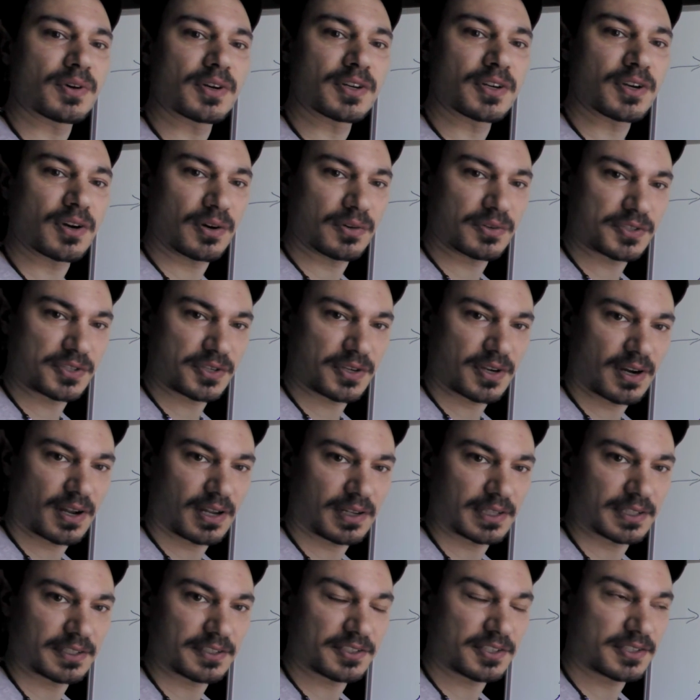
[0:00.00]
go to
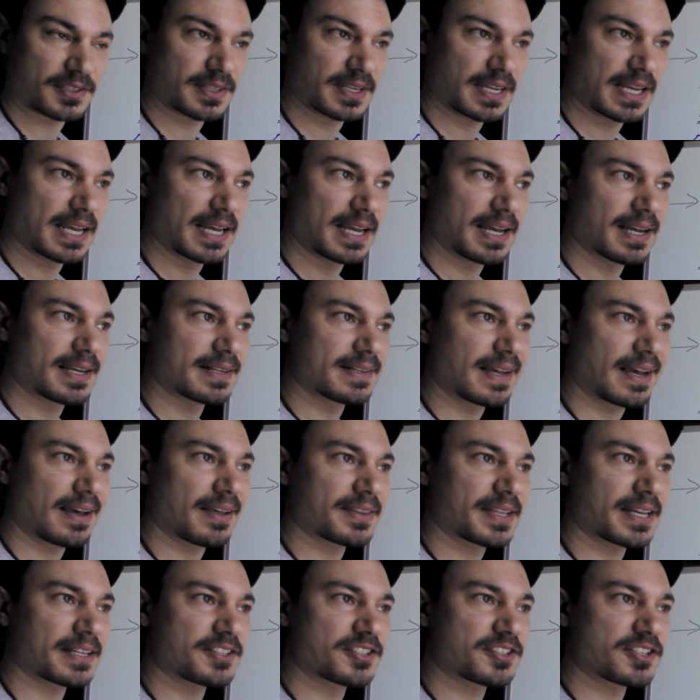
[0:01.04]
college. Now,
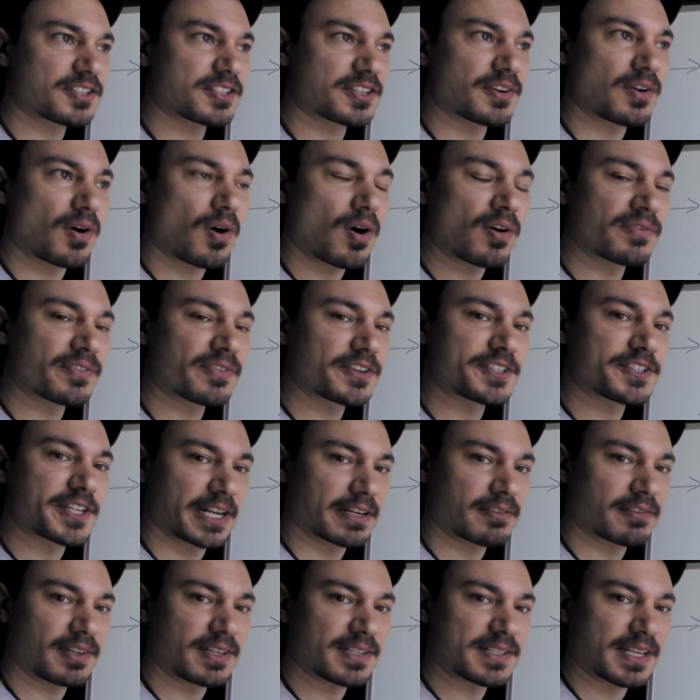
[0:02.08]
that's just an
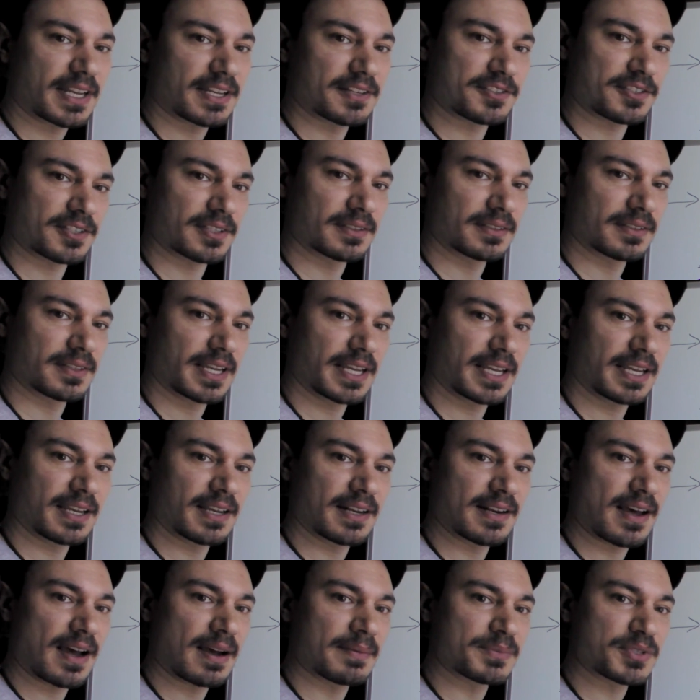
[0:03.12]
overgeneralization,
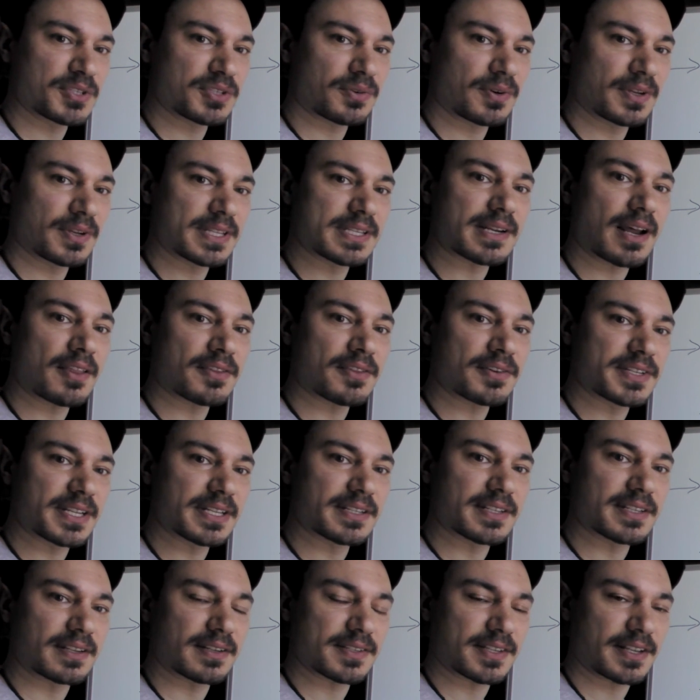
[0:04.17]
and I'm sure there's other
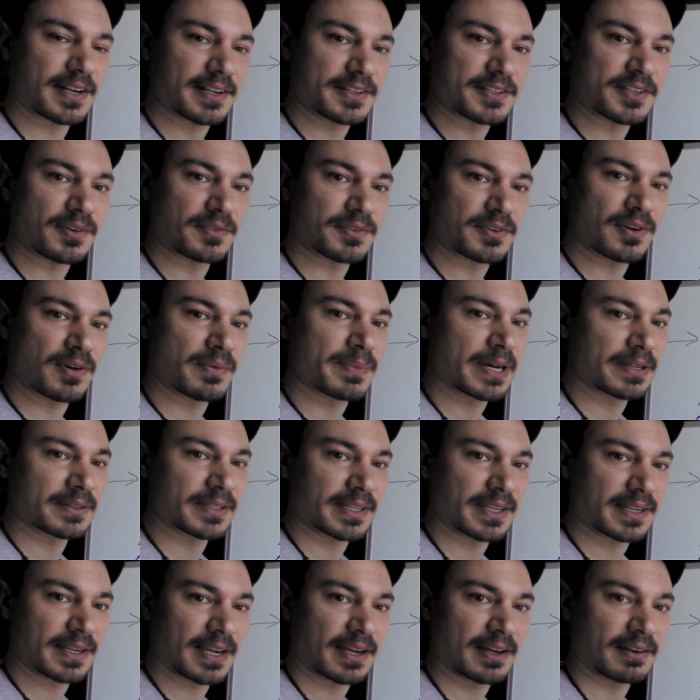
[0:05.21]
details that I don't know about
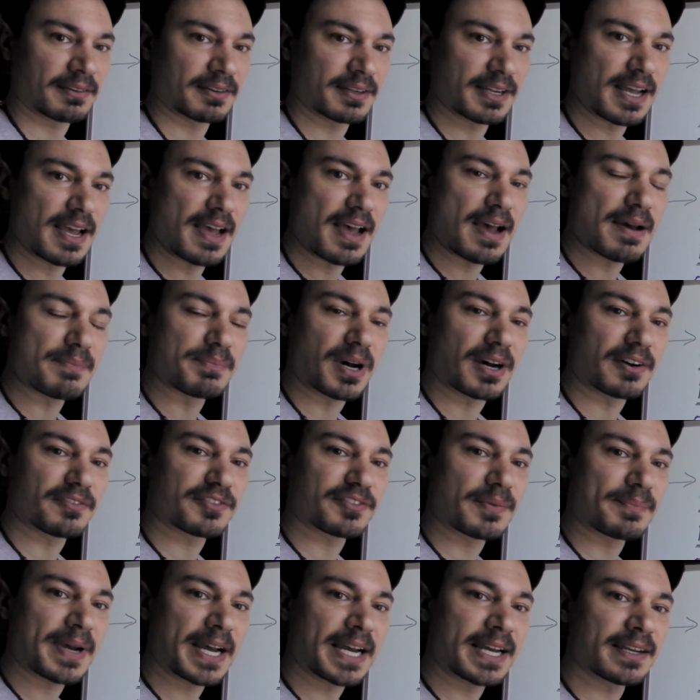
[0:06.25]
the account. But
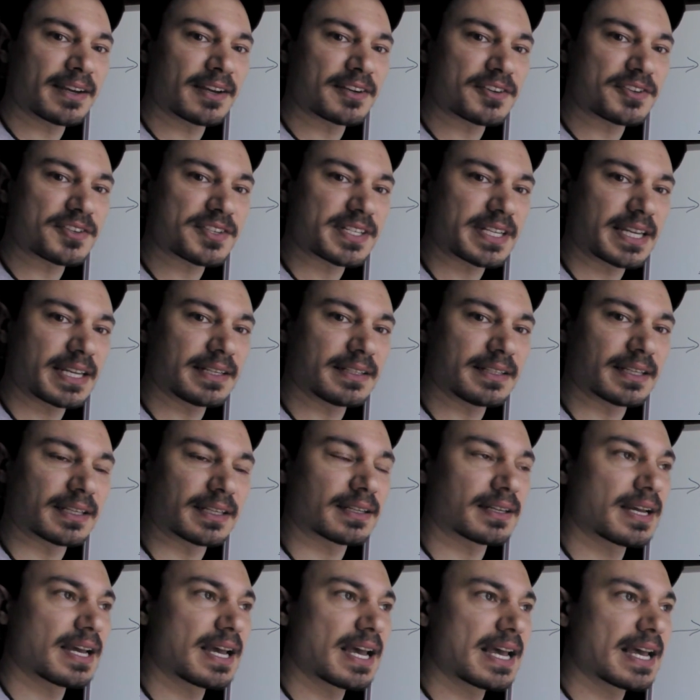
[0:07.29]
from my
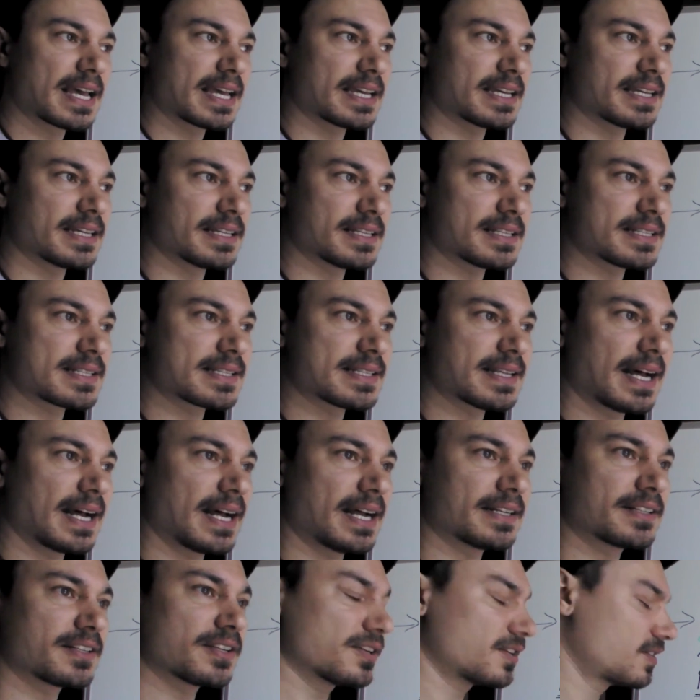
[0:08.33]
understanding is
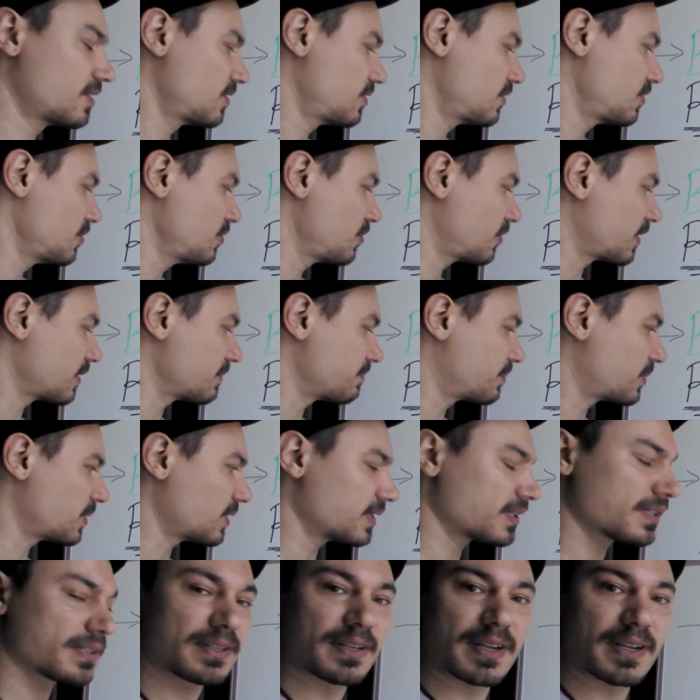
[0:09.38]
that you can put